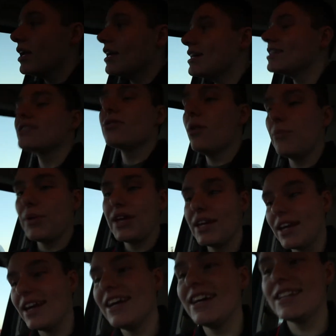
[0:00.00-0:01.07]
It is not big.
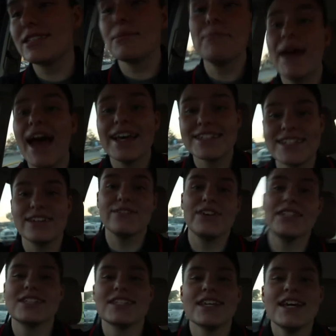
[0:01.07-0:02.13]
It's massive.
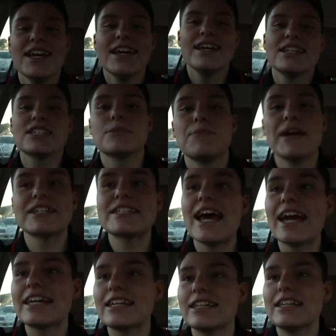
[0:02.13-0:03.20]
It's
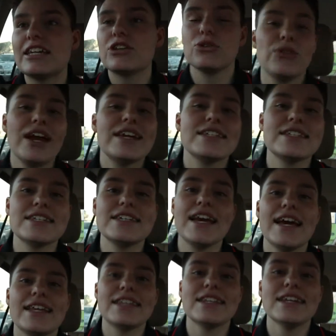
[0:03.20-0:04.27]
spectacularly crazy,
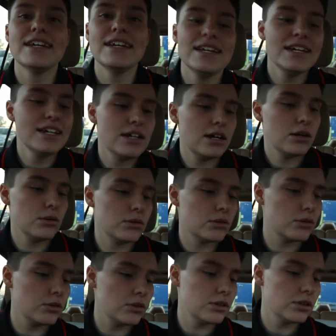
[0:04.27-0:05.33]
and oh
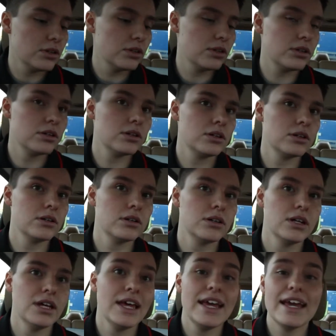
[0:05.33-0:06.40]
god,
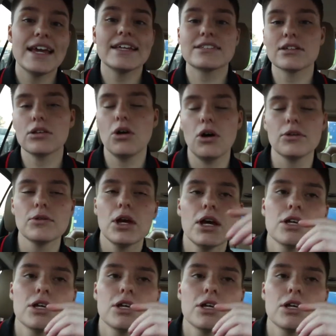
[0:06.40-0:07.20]
it's a lot.